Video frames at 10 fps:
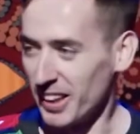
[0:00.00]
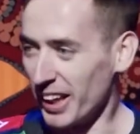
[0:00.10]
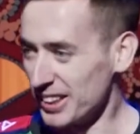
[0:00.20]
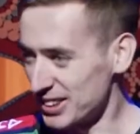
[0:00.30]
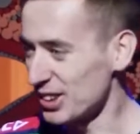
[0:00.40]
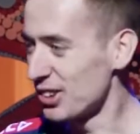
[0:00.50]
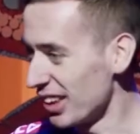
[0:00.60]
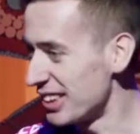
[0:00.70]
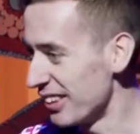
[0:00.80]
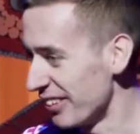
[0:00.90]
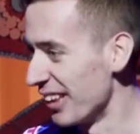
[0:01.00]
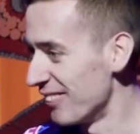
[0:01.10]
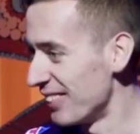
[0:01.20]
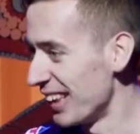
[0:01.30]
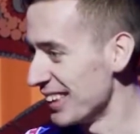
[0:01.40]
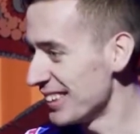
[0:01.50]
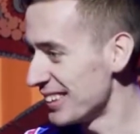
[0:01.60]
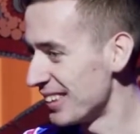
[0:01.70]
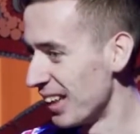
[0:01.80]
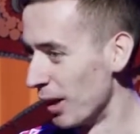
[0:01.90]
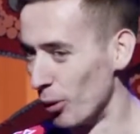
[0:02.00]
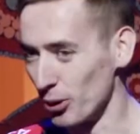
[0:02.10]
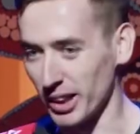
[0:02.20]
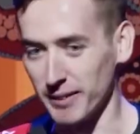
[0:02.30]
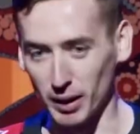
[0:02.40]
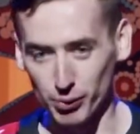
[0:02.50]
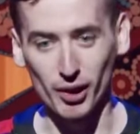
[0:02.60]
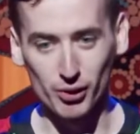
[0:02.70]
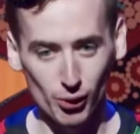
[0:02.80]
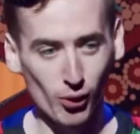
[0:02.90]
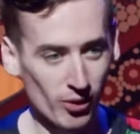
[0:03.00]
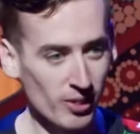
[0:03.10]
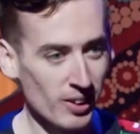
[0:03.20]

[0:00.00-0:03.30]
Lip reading: That is the criteria. That is, I walked out my front door,